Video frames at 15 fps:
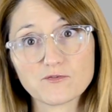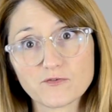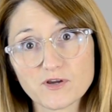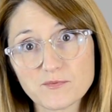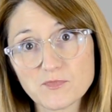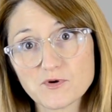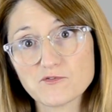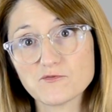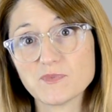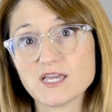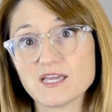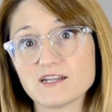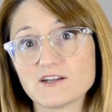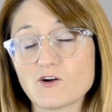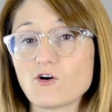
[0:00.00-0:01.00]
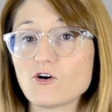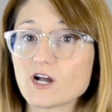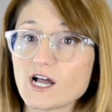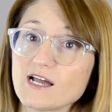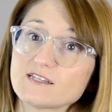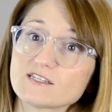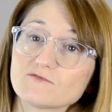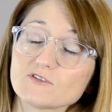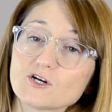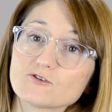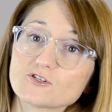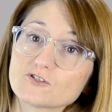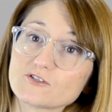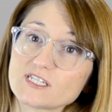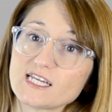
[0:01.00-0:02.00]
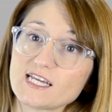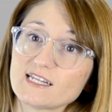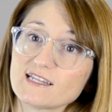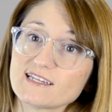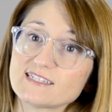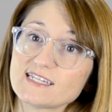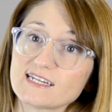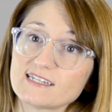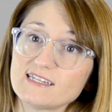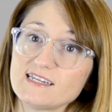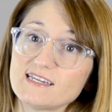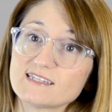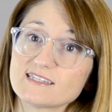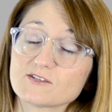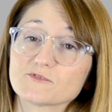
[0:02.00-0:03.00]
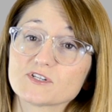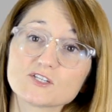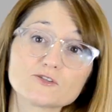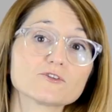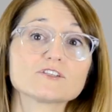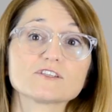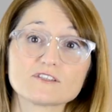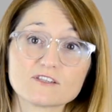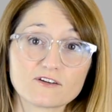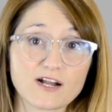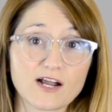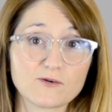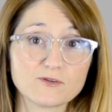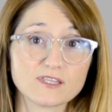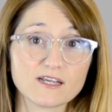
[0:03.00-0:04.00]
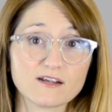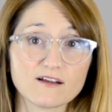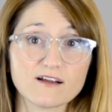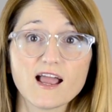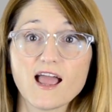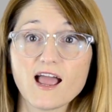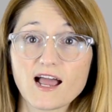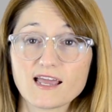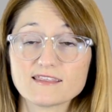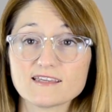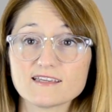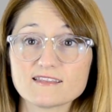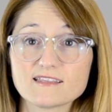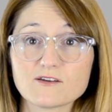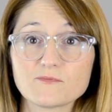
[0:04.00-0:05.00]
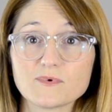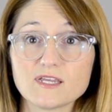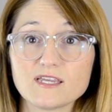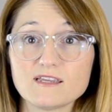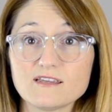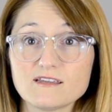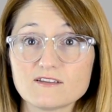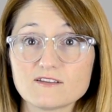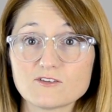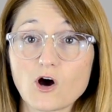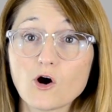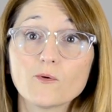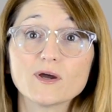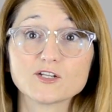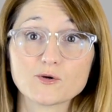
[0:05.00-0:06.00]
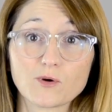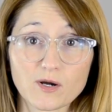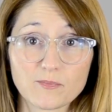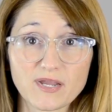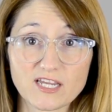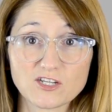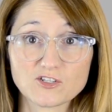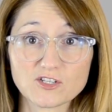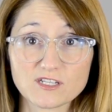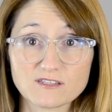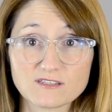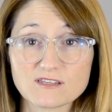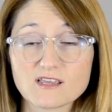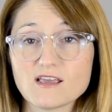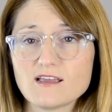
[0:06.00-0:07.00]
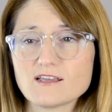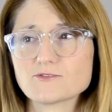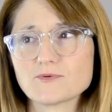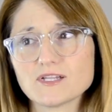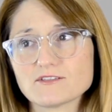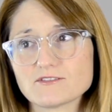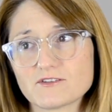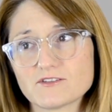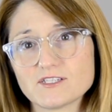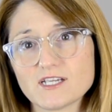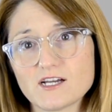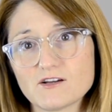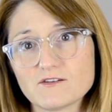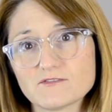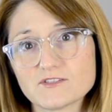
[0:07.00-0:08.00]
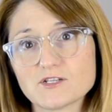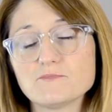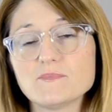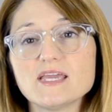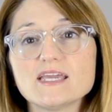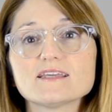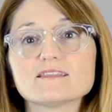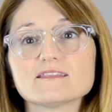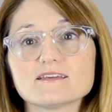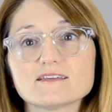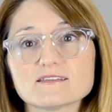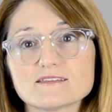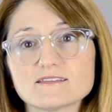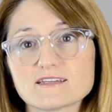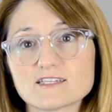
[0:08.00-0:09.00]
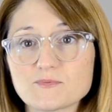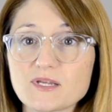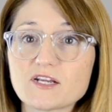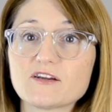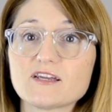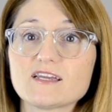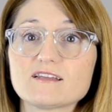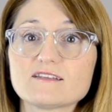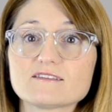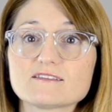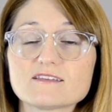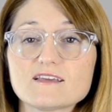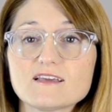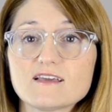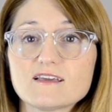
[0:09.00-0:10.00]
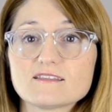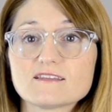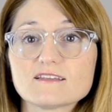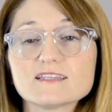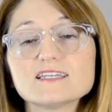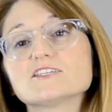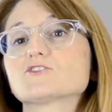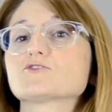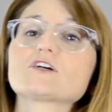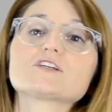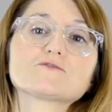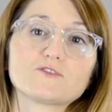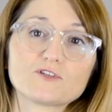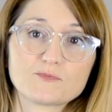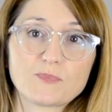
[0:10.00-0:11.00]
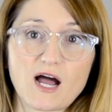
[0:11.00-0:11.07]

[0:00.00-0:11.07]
free movement and all kinds of low stress handling techniques and resources that are out there, I think that we owe it to our patients as well as ourselves to make this experience the least stressful as